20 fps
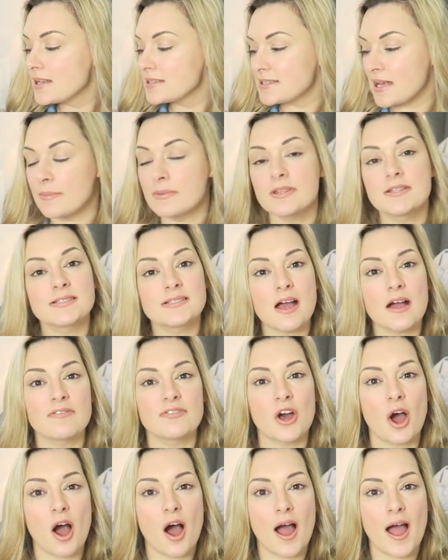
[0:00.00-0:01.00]
some of the
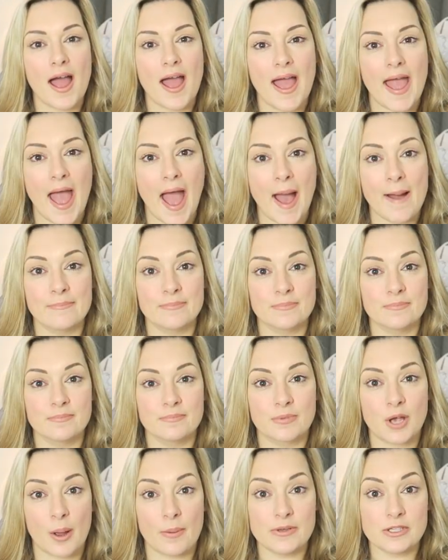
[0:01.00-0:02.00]
stuff that I
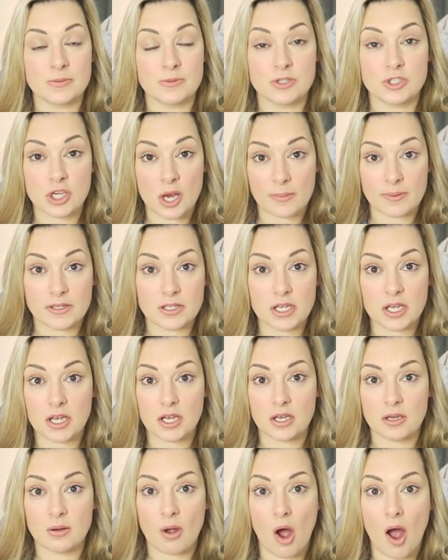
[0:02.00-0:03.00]
am going to be showing
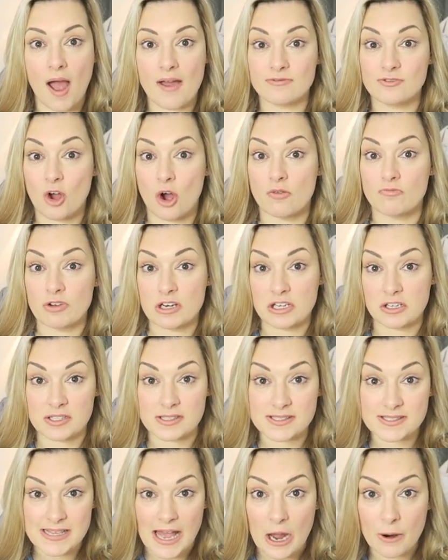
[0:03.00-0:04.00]
you I've got on really
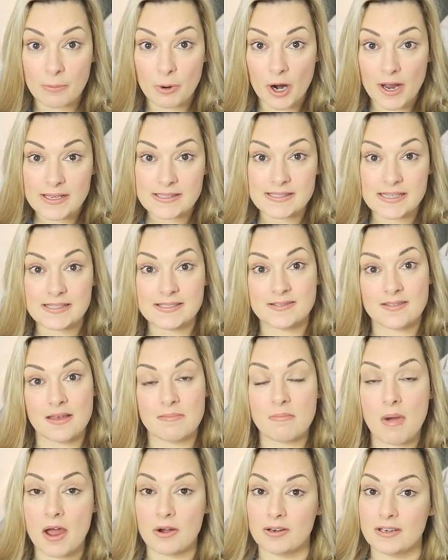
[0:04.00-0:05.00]
good sale prices so
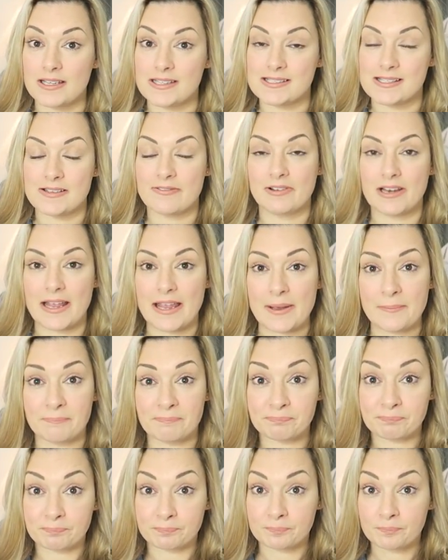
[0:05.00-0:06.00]
they might not
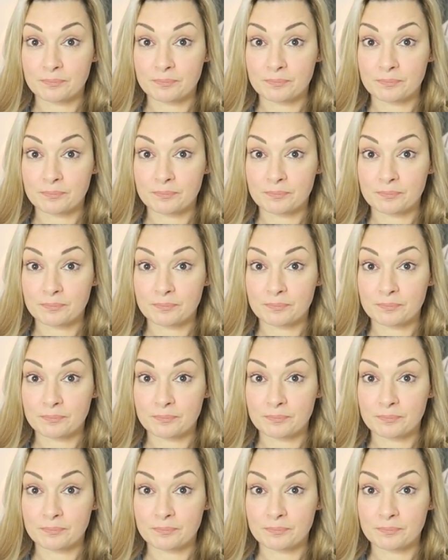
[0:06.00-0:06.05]
necessarily